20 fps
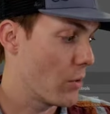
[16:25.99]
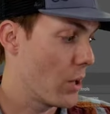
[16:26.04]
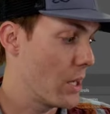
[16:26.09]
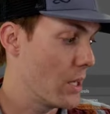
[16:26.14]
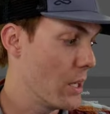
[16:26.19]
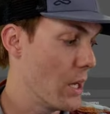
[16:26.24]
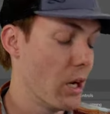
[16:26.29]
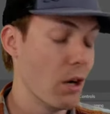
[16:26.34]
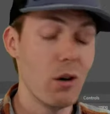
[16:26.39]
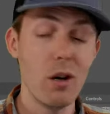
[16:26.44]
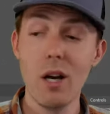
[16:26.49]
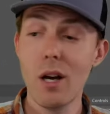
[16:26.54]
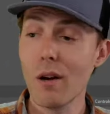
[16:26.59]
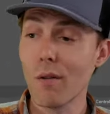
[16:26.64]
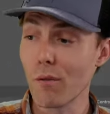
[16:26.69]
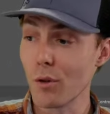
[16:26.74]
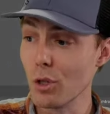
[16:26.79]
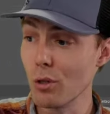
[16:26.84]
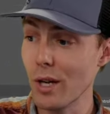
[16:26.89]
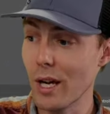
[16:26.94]
right now
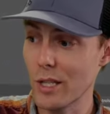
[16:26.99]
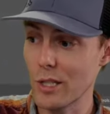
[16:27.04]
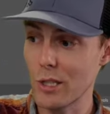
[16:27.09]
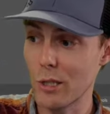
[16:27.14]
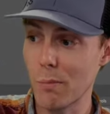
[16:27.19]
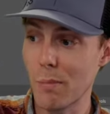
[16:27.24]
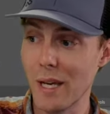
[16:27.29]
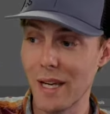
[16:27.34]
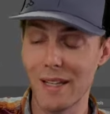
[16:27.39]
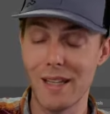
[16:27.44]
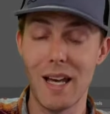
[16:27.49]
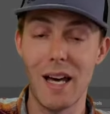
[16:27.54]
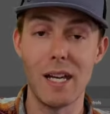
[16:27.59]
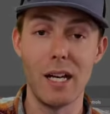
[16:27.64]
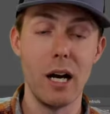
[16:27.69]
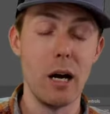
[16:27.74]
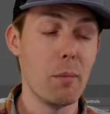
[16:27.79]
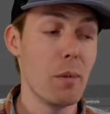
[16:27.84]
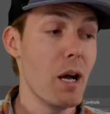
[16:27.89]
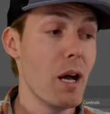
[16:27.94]
for you guys to pick that
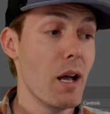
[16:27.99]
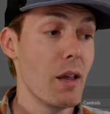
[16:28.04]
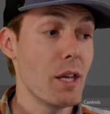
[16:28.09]
up.